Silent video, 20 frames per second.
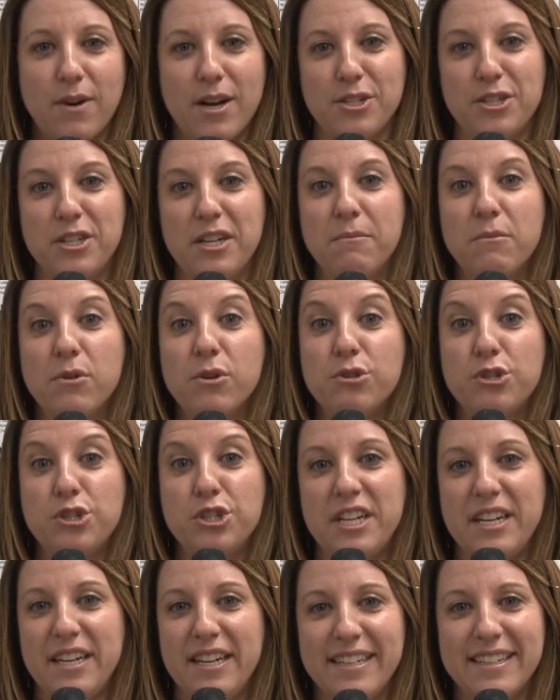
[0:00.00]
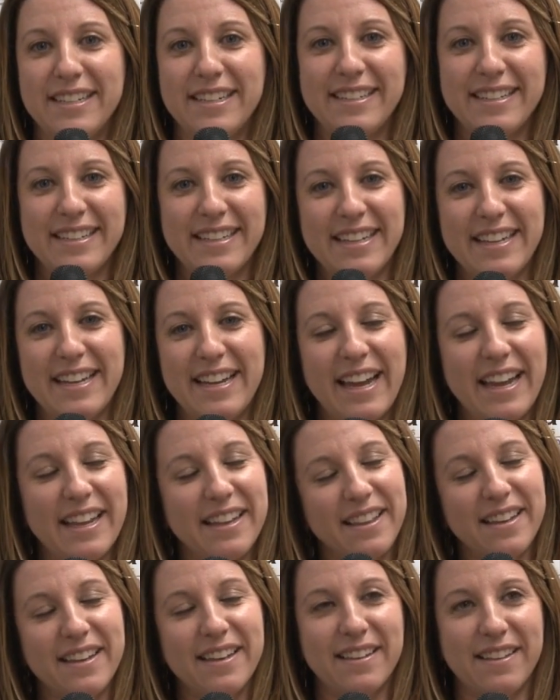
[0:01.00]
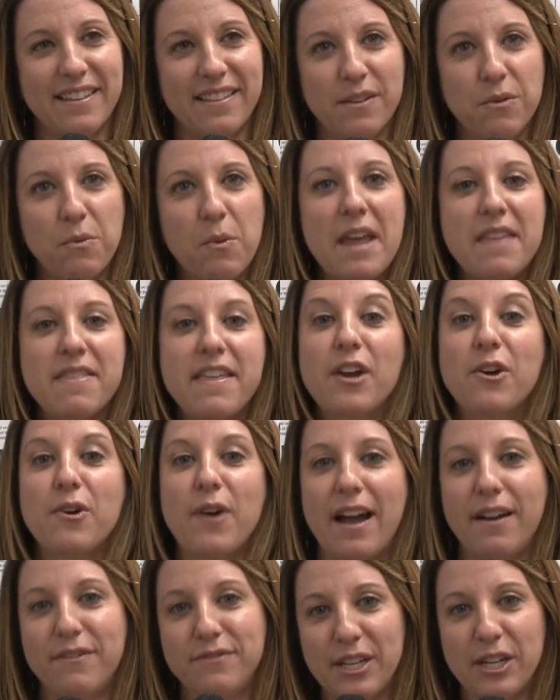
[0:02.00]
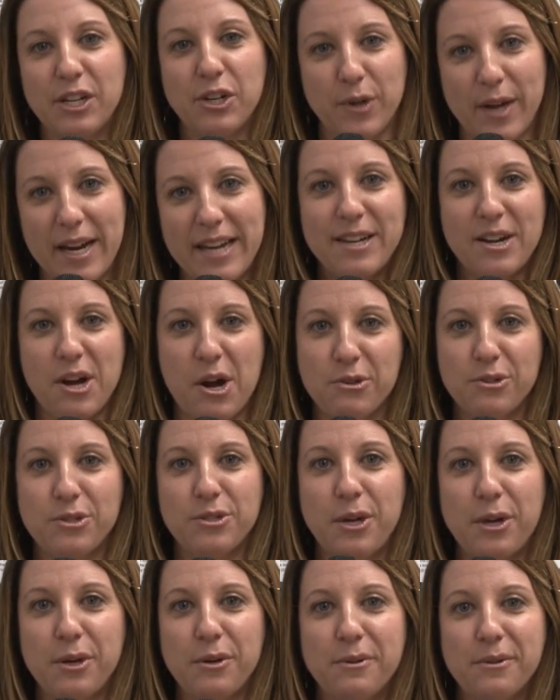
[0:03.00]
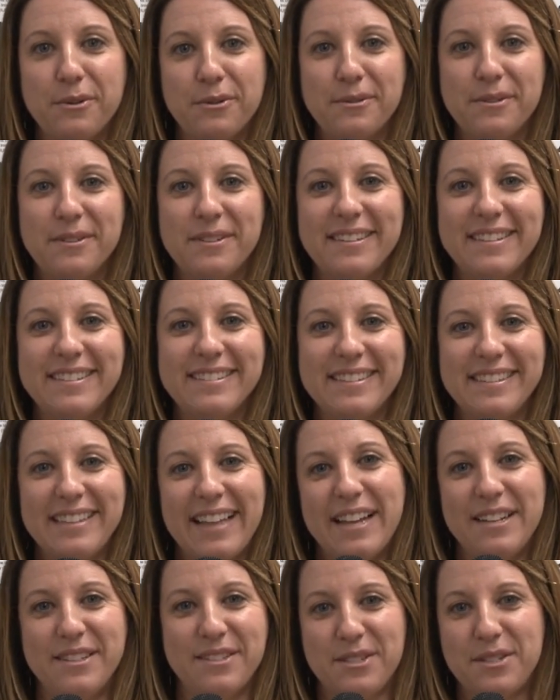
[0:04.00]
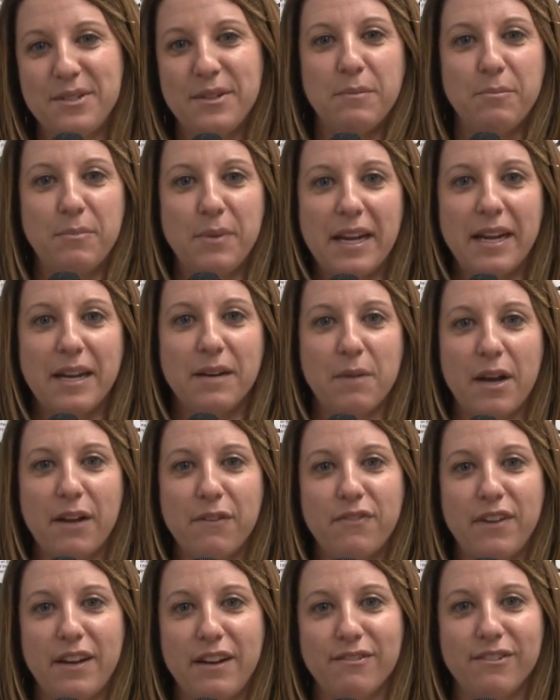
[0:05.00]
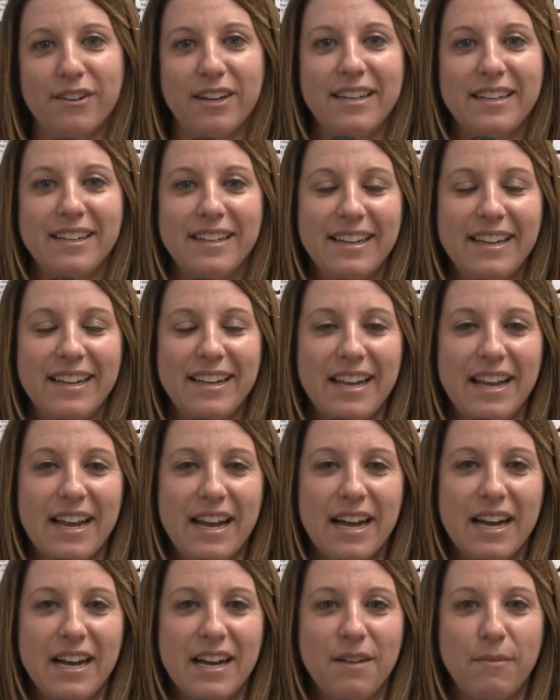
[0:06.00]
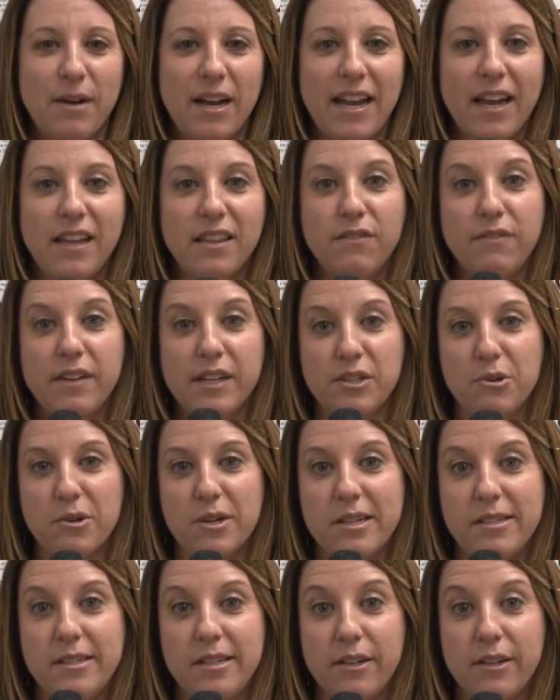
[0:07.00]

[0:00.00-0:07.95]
washing machine, and the the way they craft it and create it also uh, lends to it being my favorite. Um, I had the Victoria's